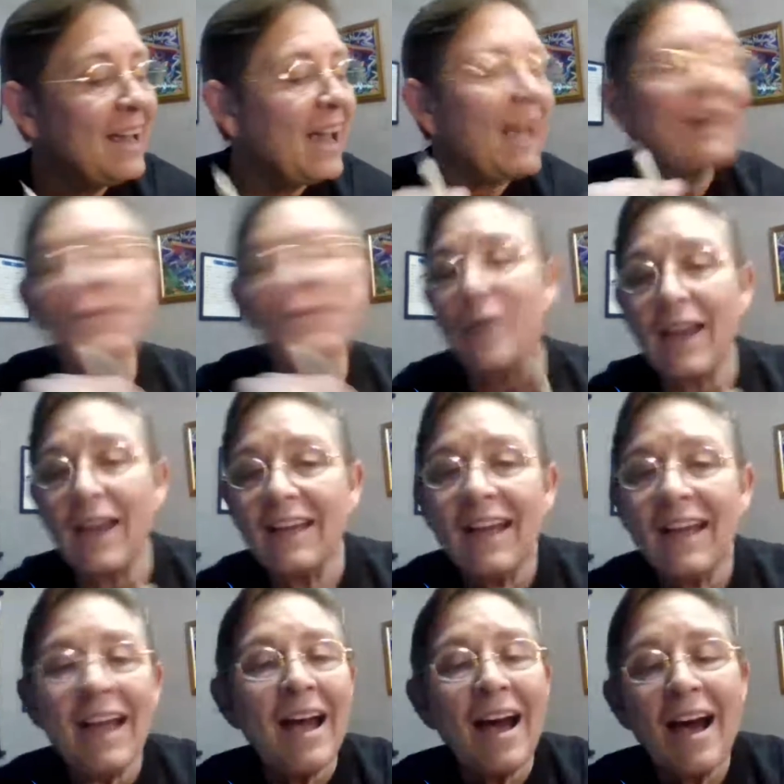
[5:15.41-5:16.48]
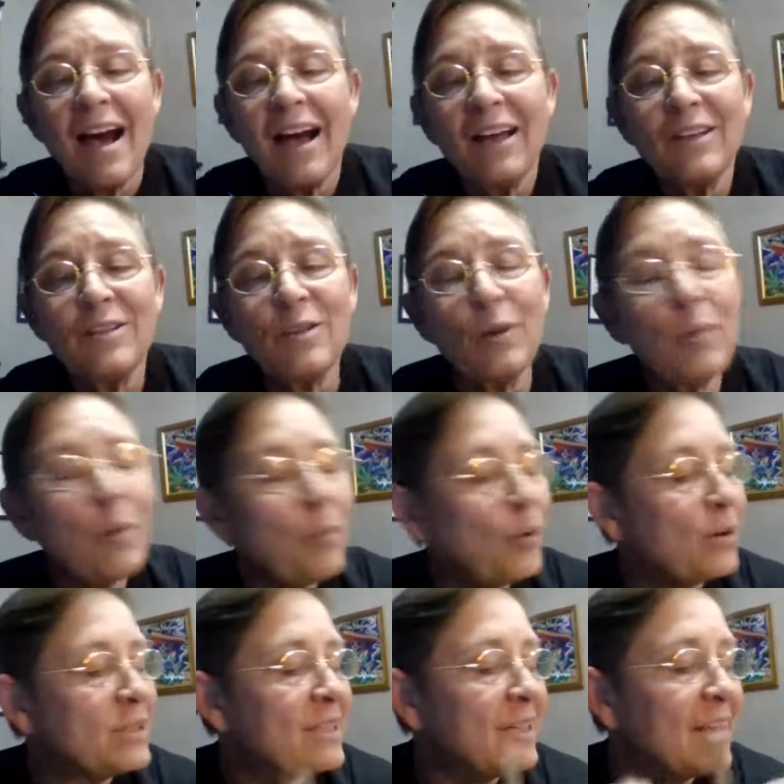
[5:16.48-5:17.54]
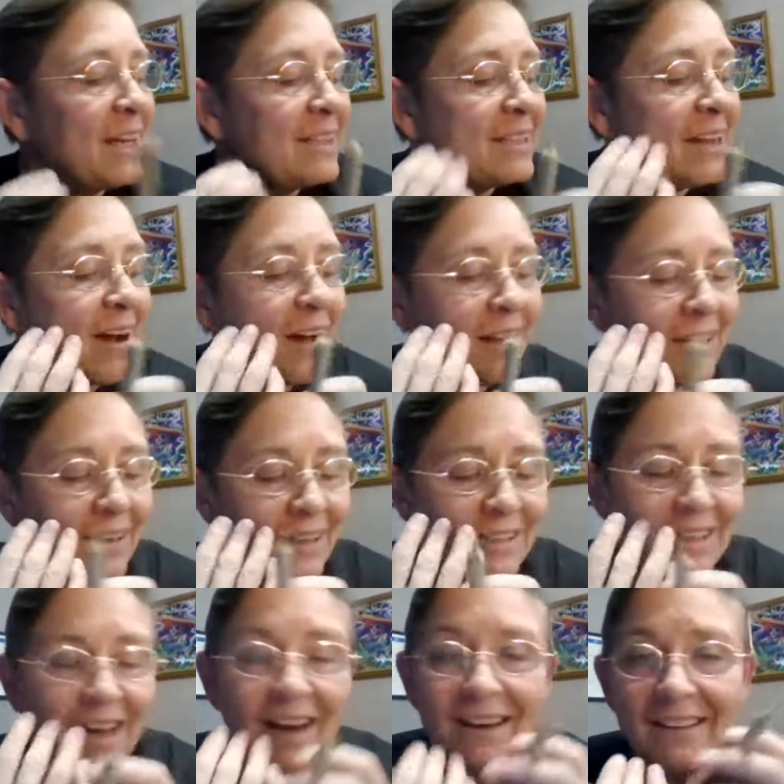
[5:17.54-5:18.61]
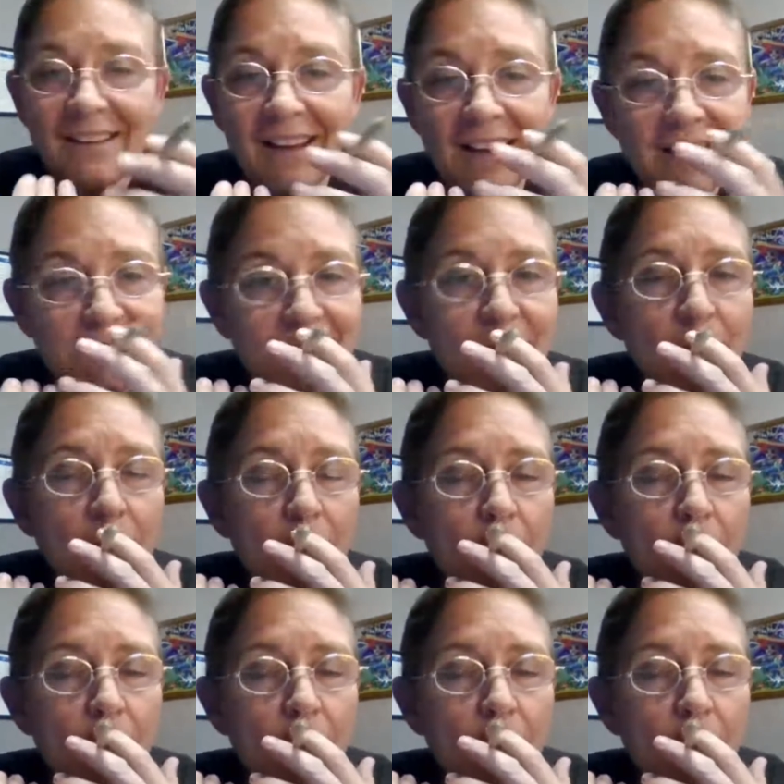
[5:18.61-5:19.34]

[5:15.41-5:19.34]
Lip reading: Anyway, Durban poison. It's got a nice